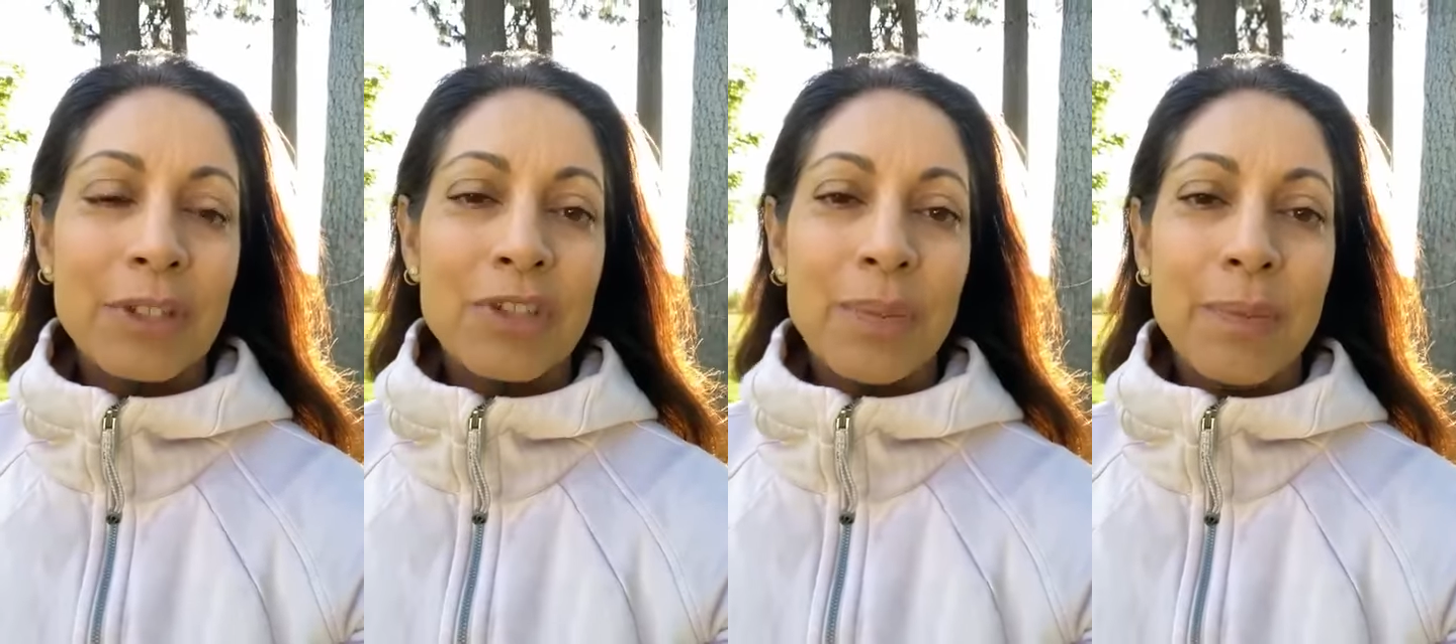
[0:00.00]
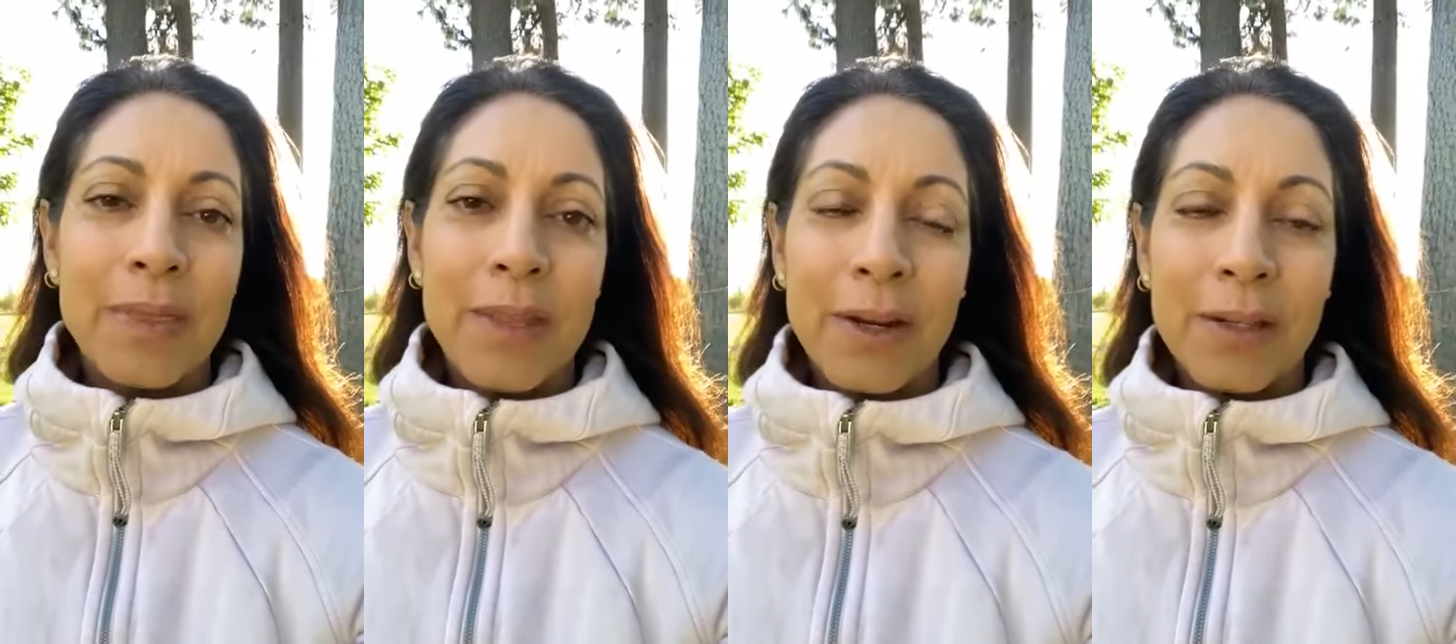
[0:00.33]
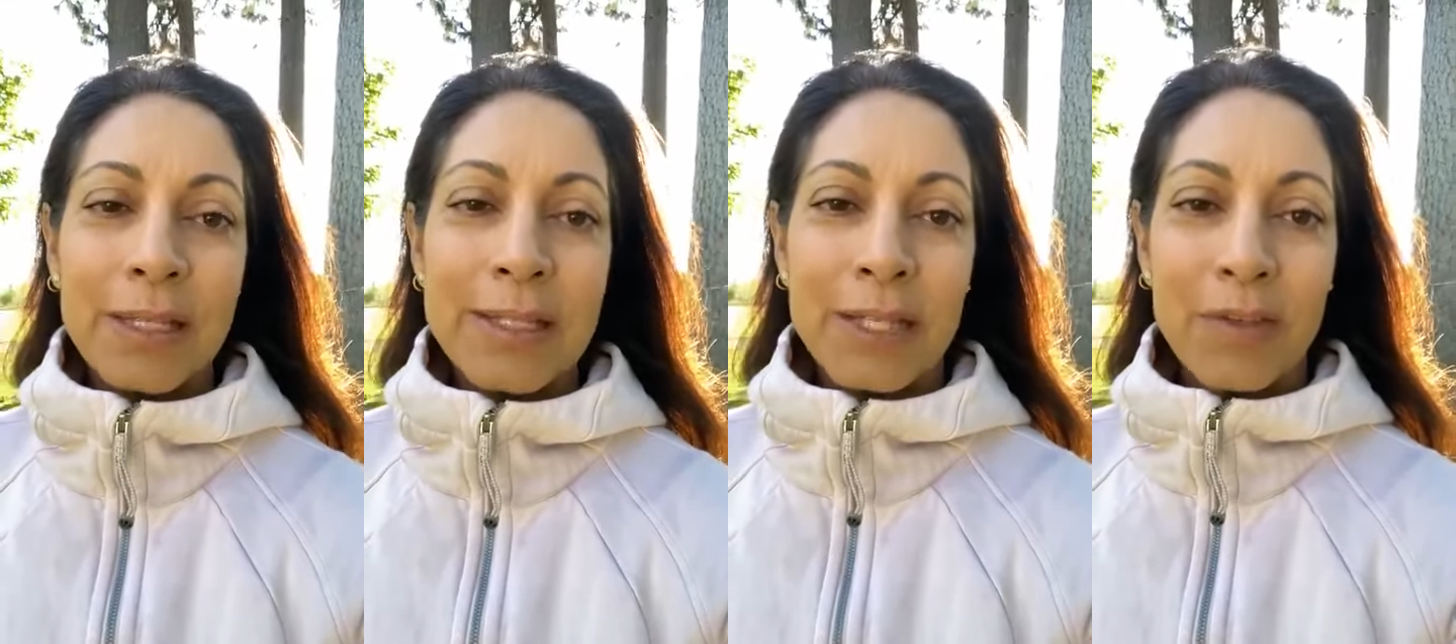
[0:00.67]
to jump in there and
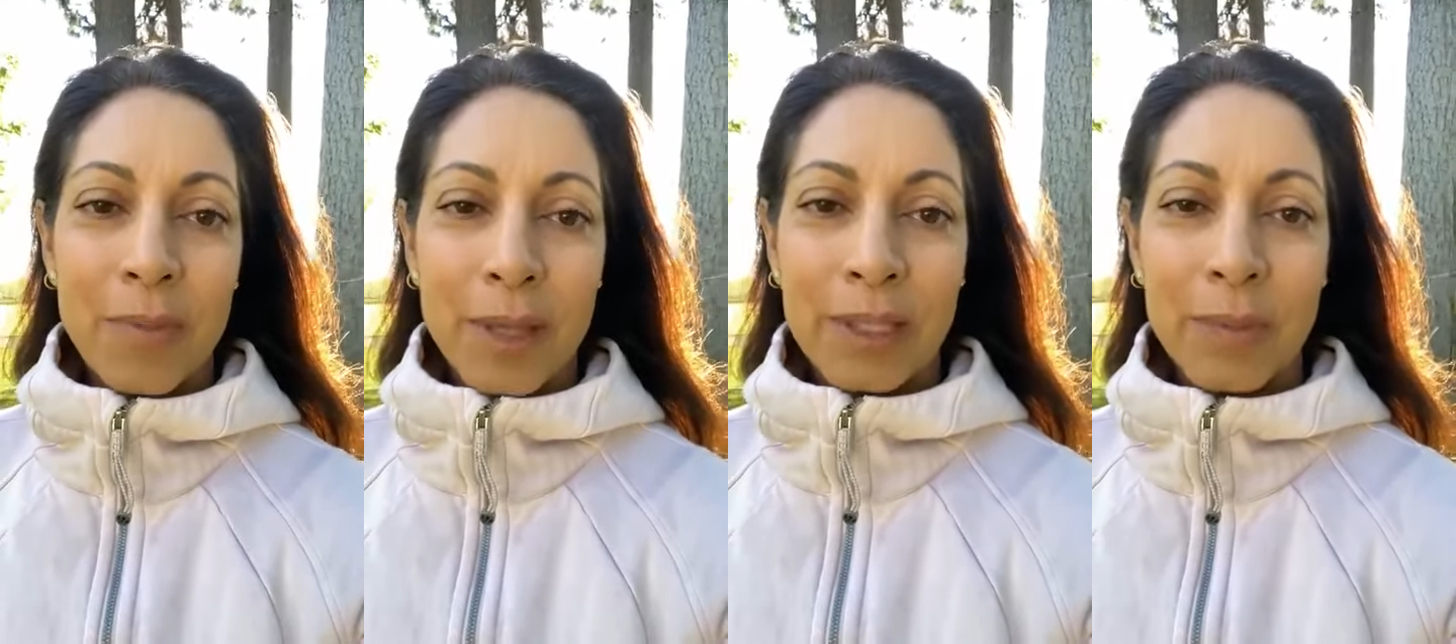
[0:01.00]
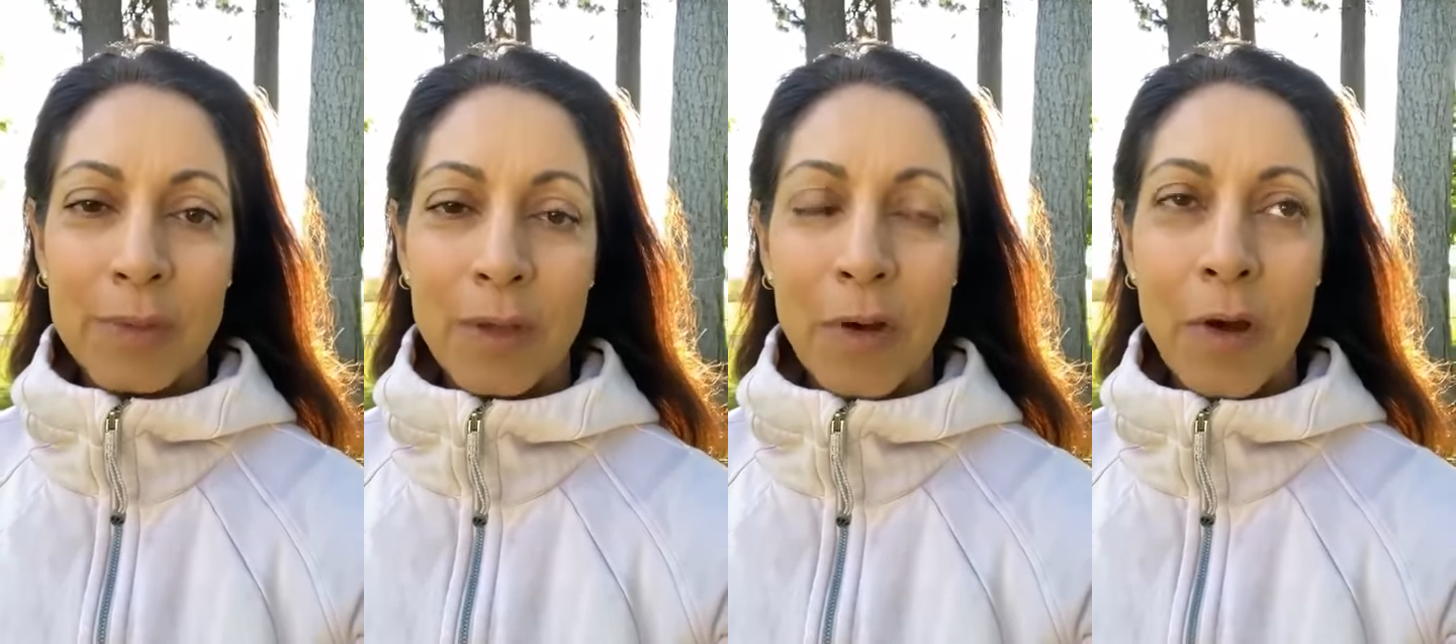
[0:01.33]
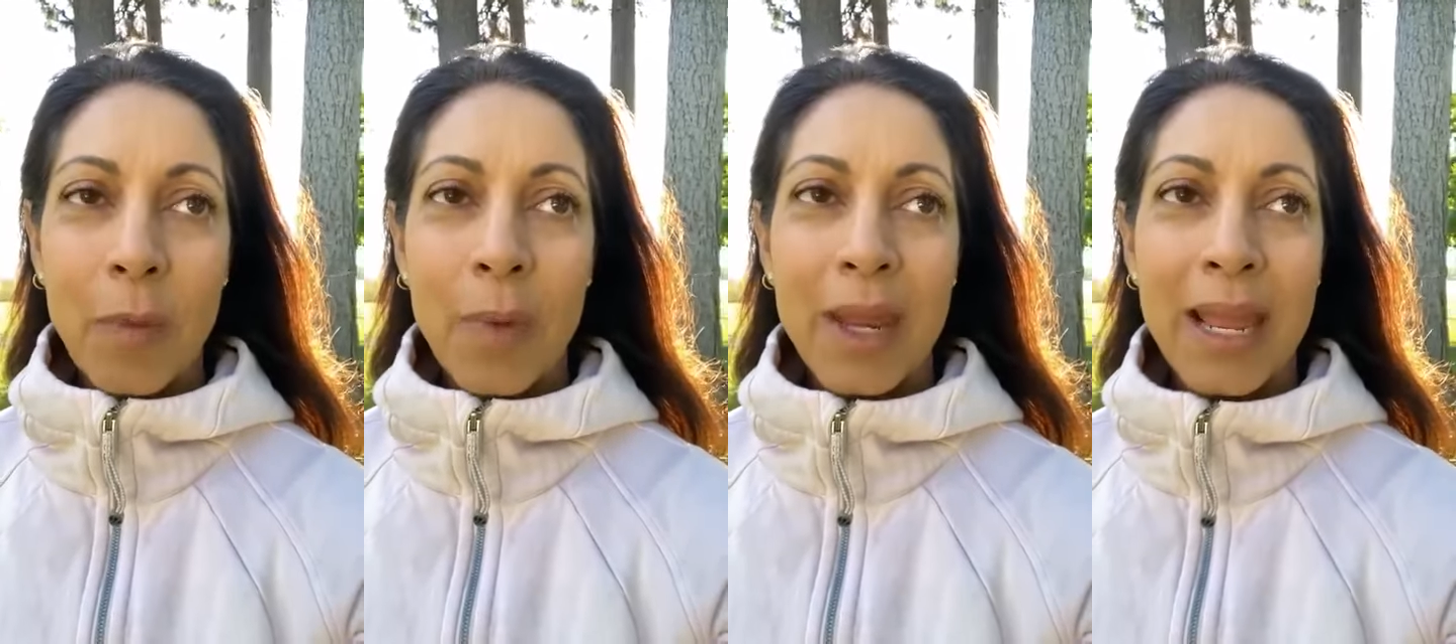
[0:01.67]
at least give them a glimpse of
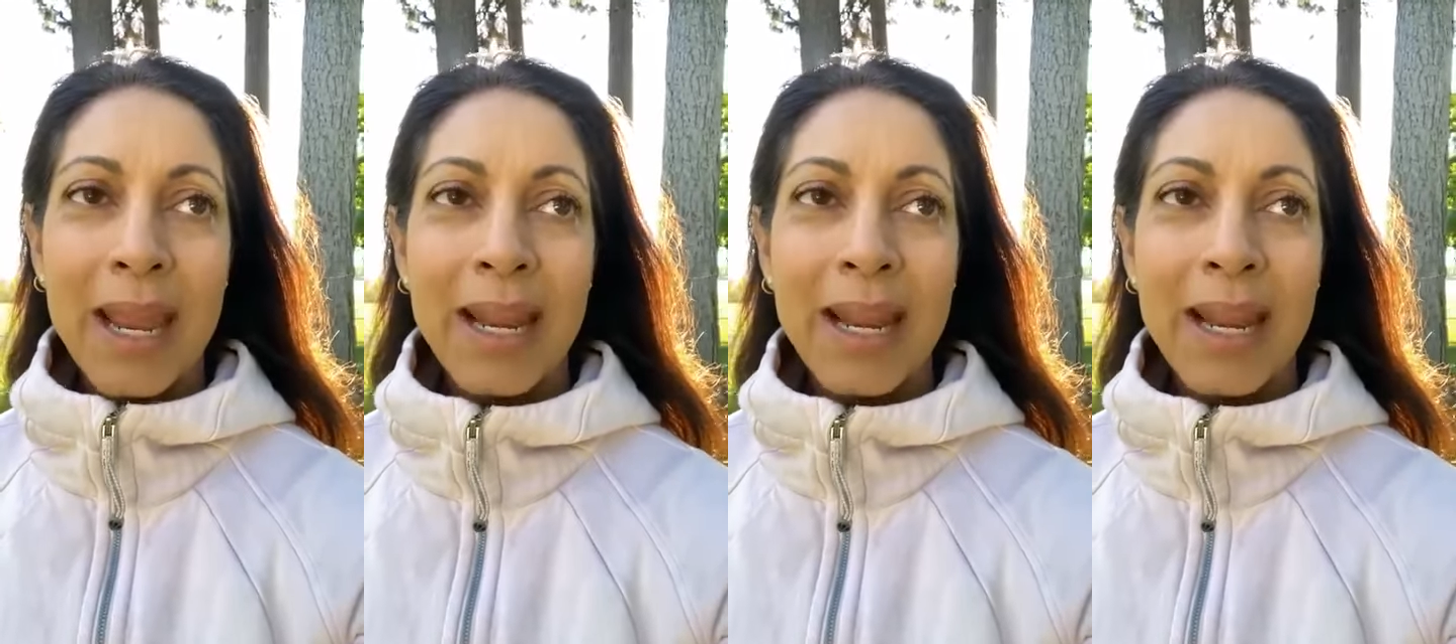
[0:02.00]
hope.